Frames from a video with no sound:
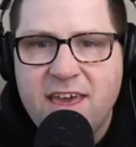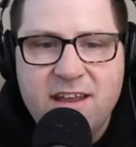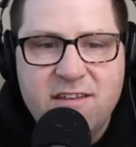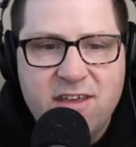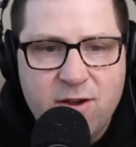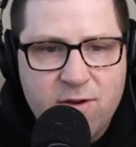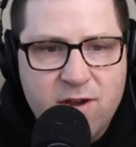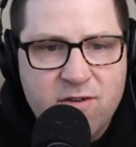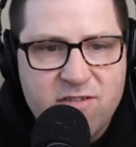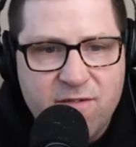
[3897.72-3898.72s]

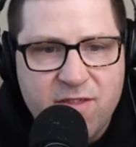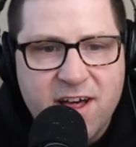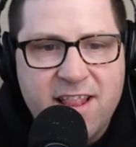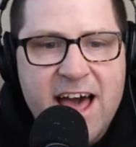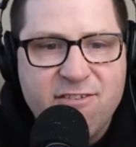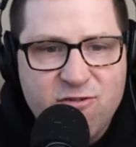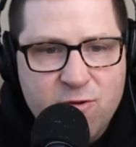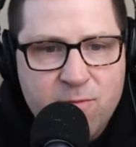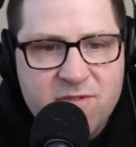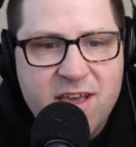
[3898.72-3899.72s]
interiors of the
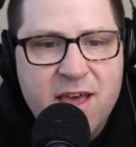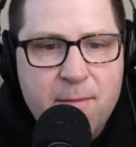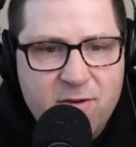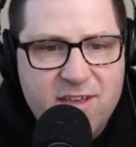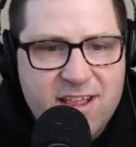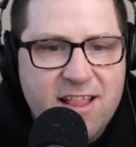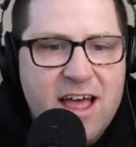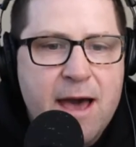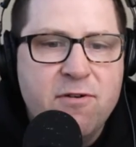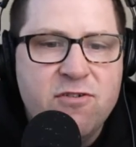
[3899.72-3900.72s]
classrooms, but it was like the
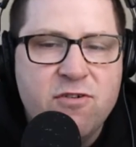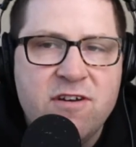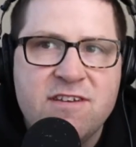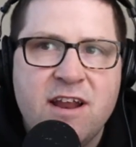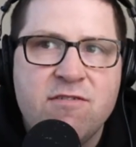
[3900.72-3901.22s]
laboratories, and I was